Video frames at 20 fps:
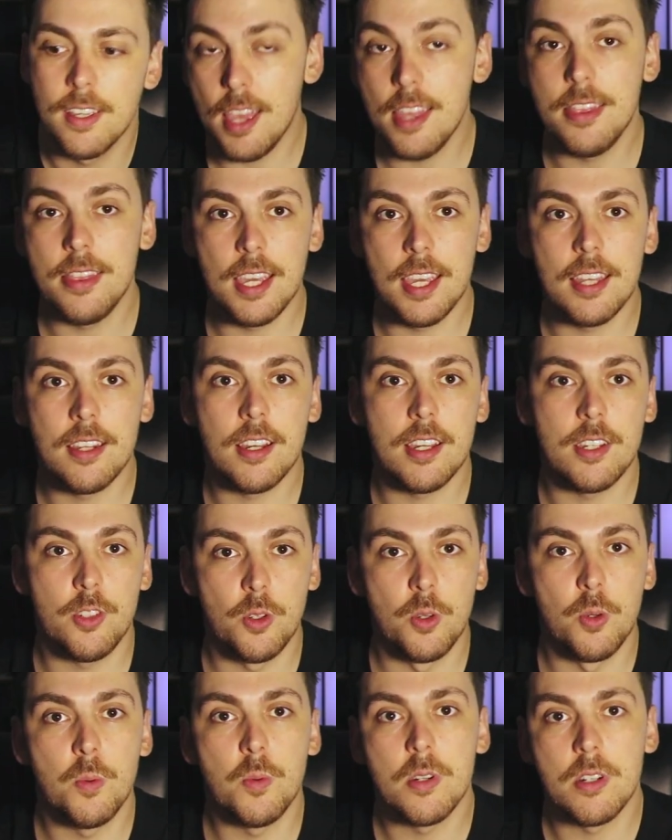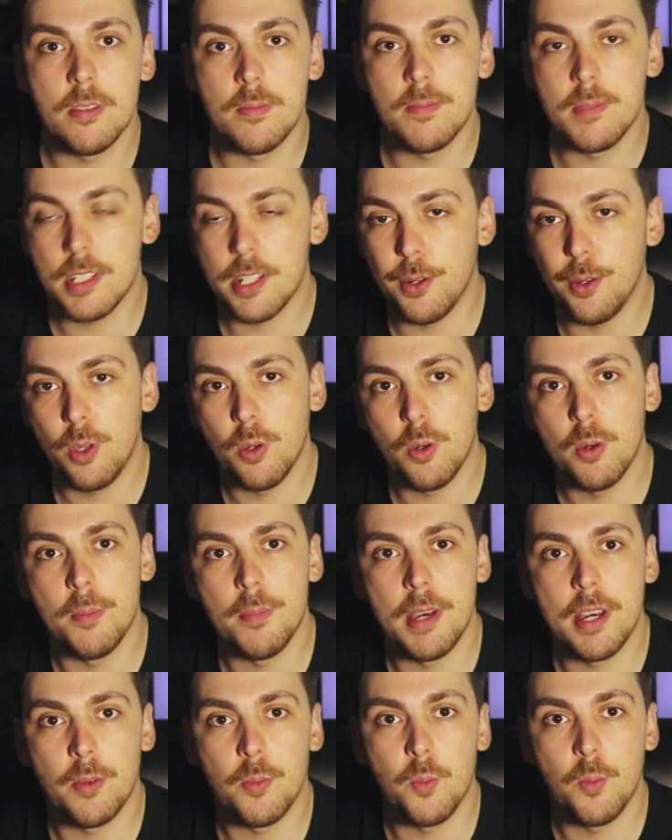And then I do want to tell you
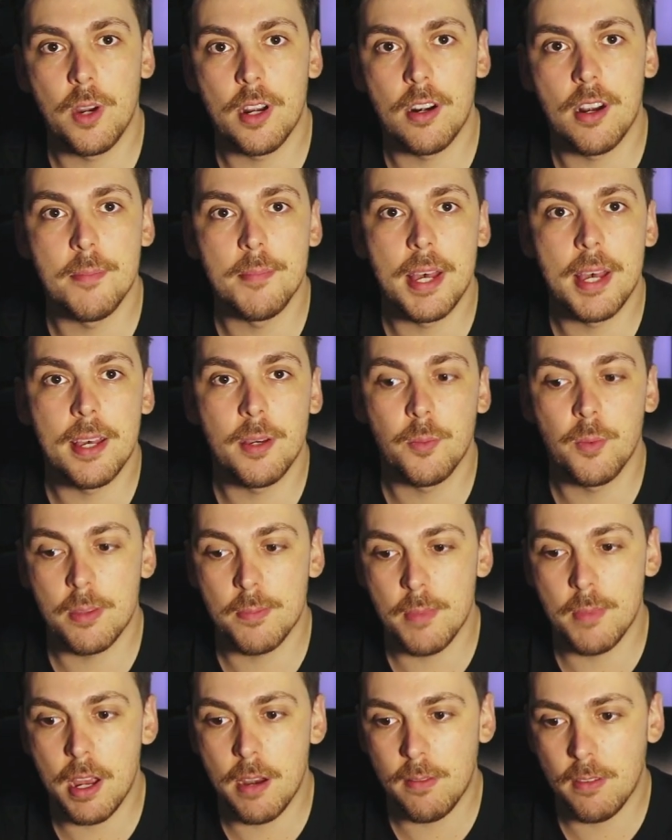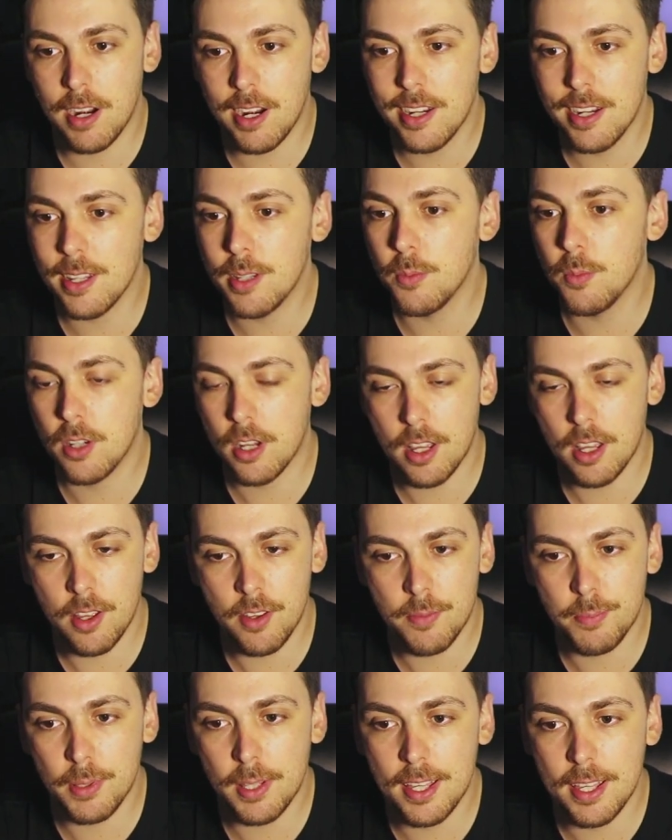about where I'm at with my writing, what I
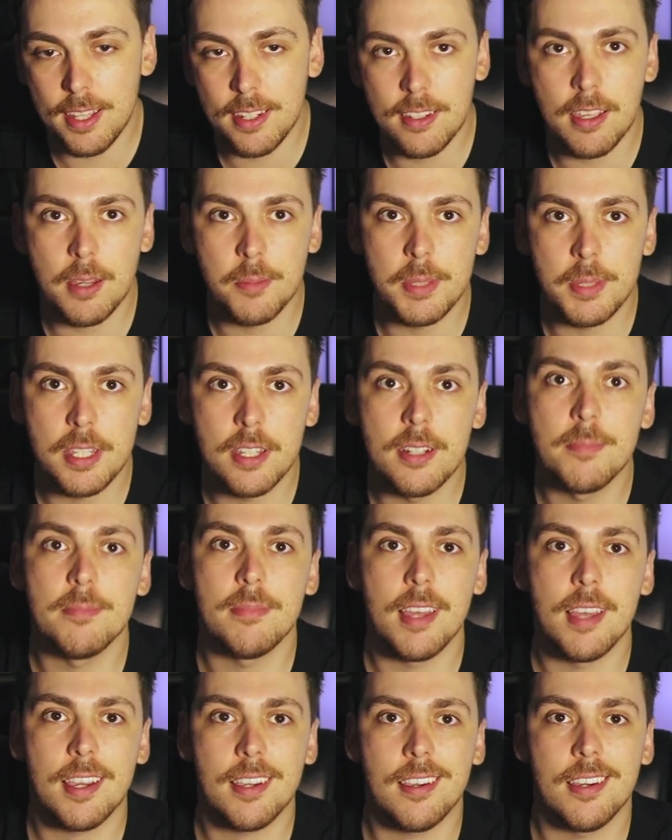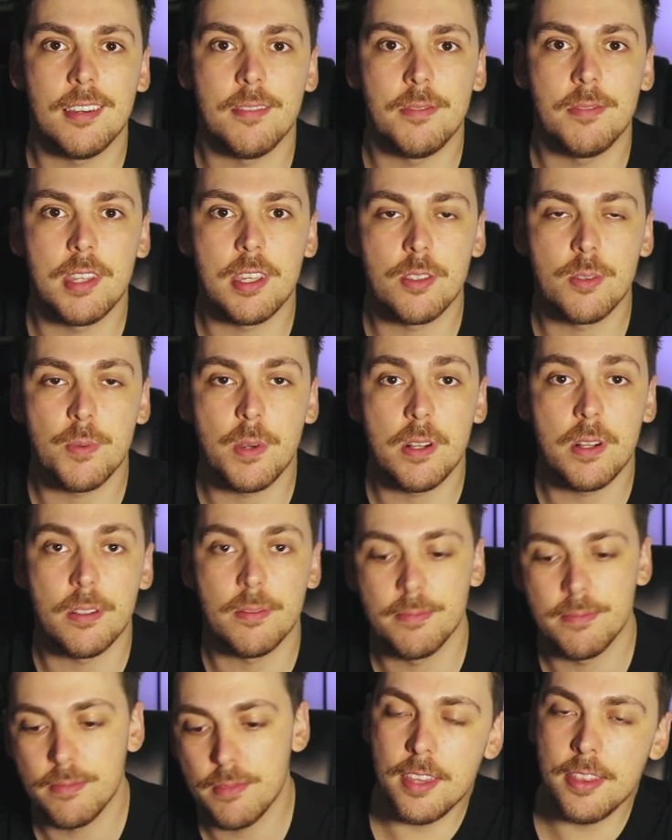have planned coming up, that kind of thing as well.